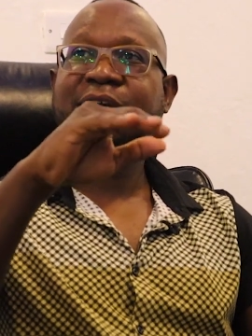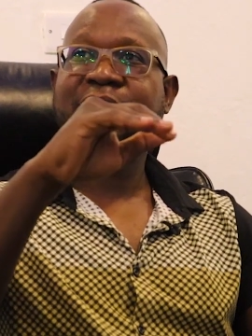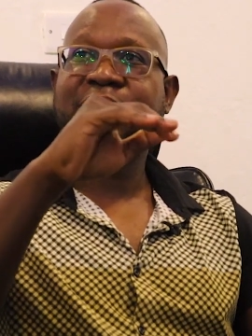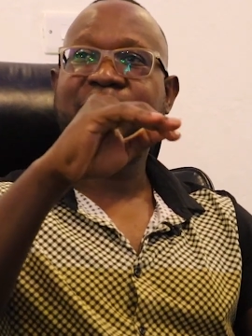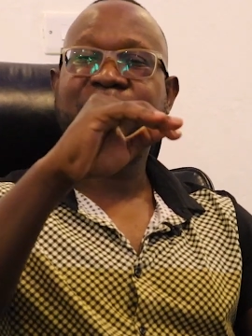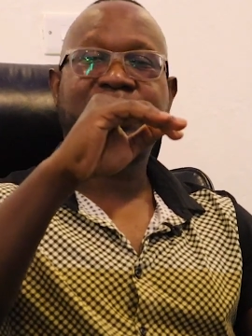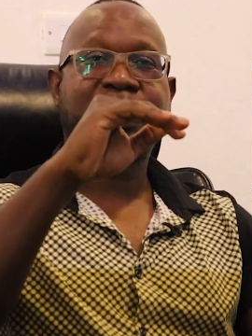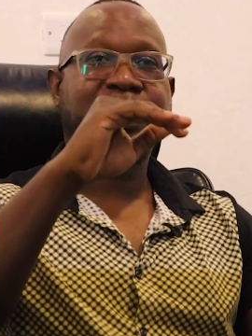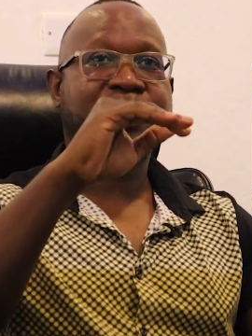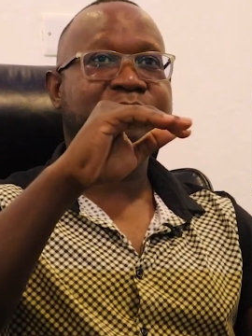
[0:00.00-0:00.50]

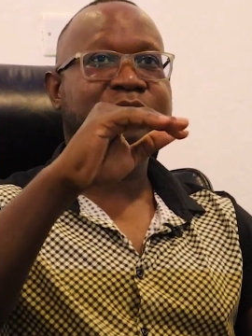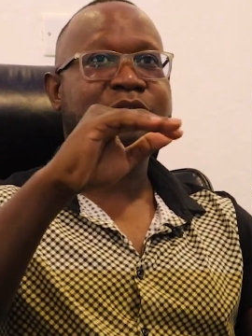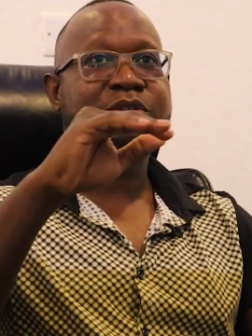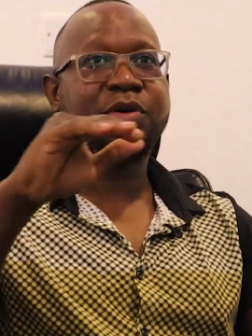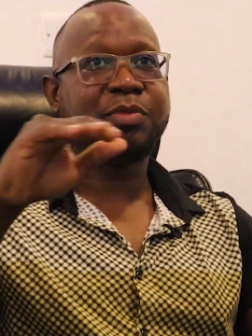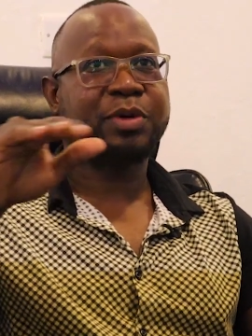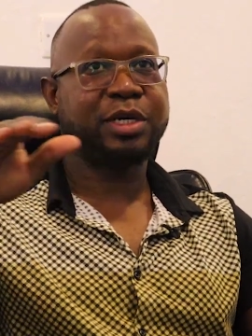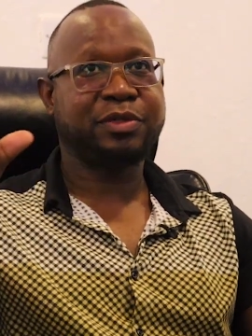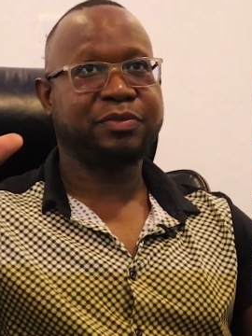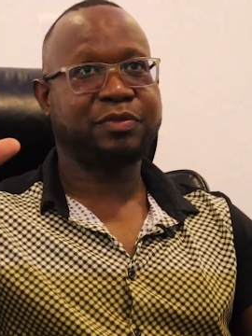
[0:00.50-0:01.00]
it becomes
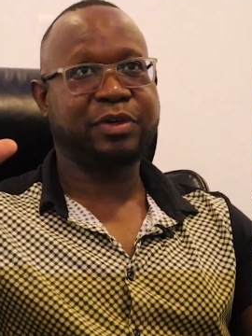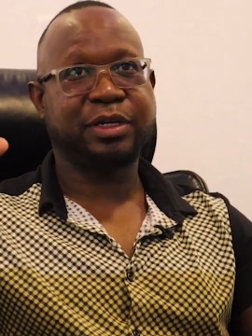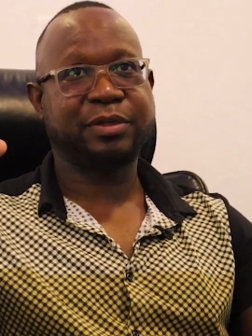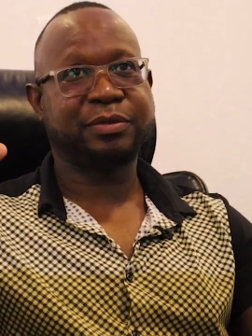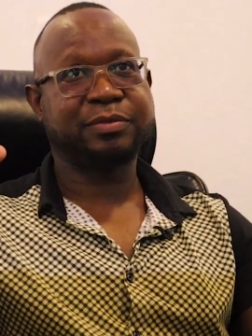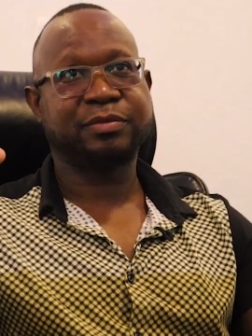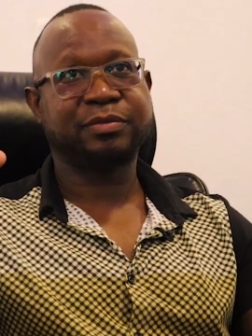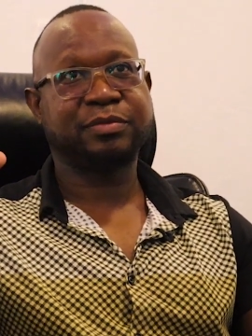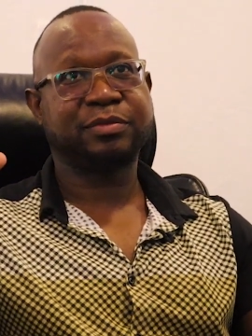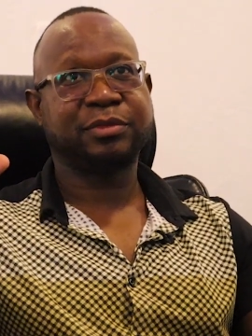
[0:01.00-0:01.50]
so much fun.
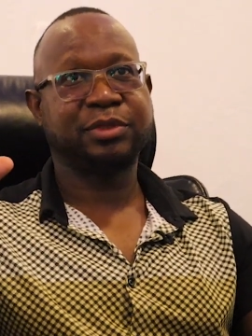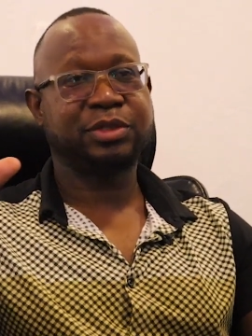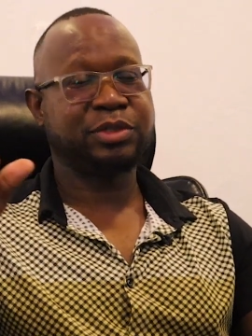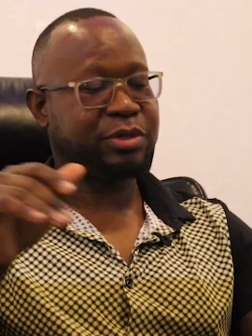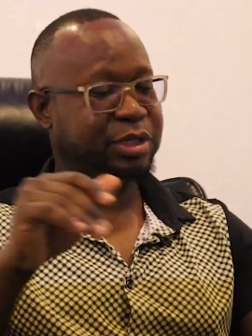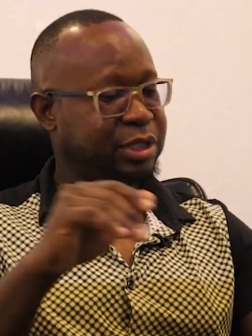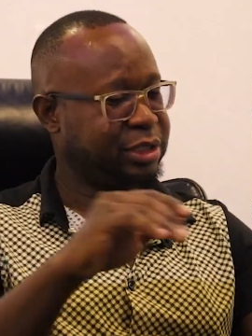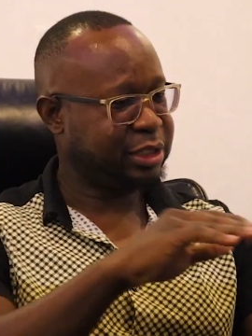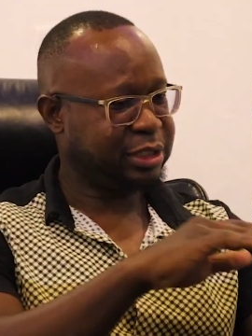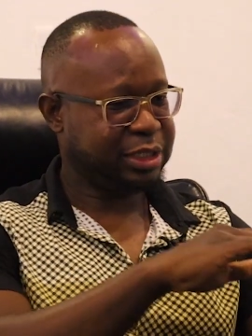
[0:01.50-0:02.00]

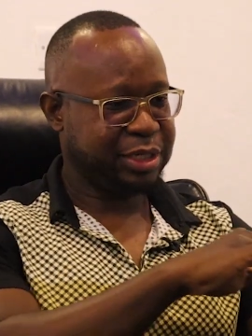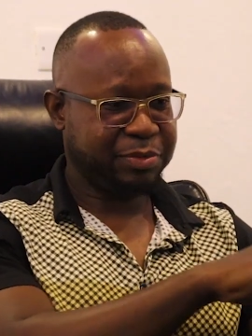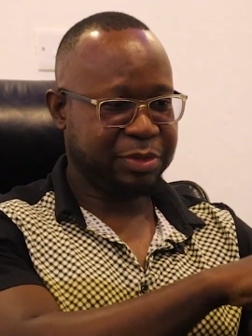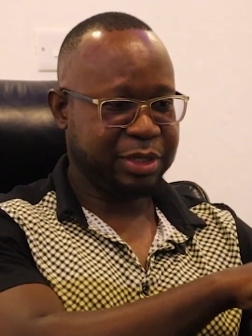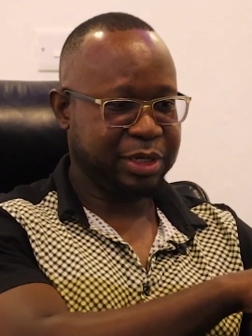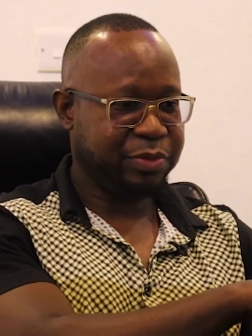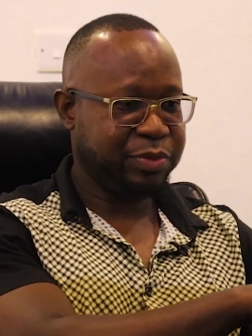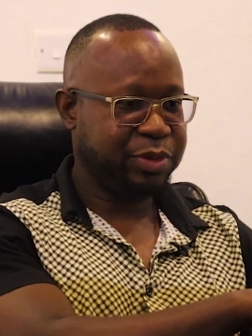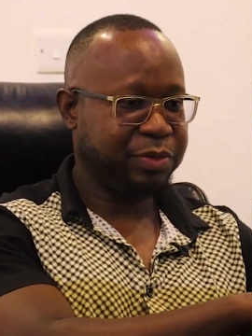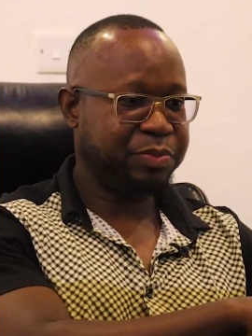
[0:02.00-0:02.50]
So it's the same
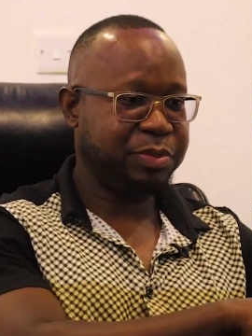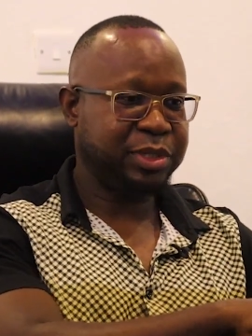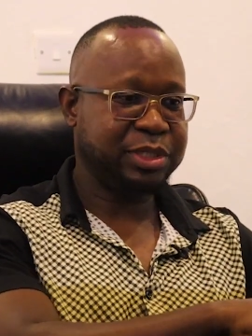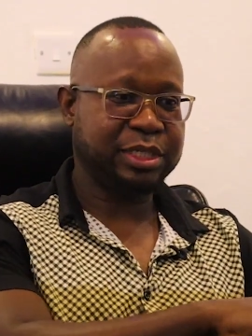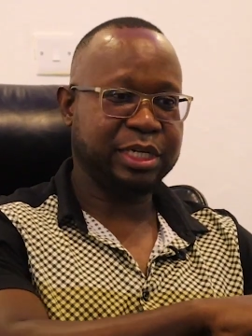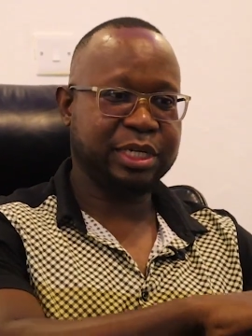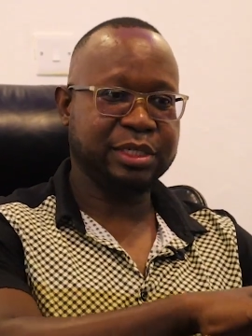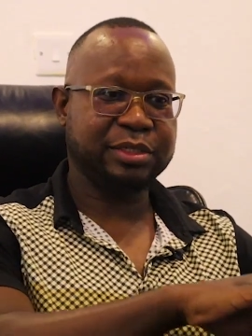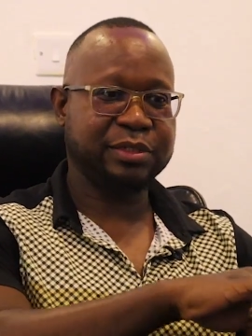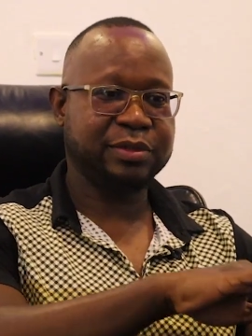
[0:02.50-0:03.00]
thing with
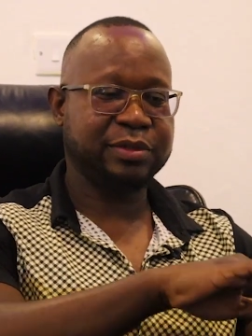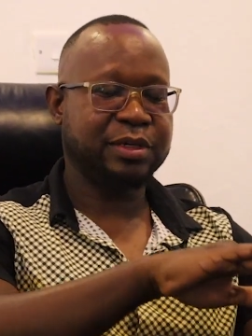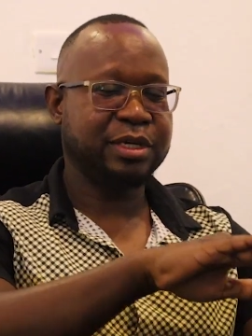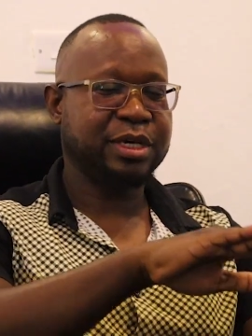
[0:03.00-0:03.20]
business.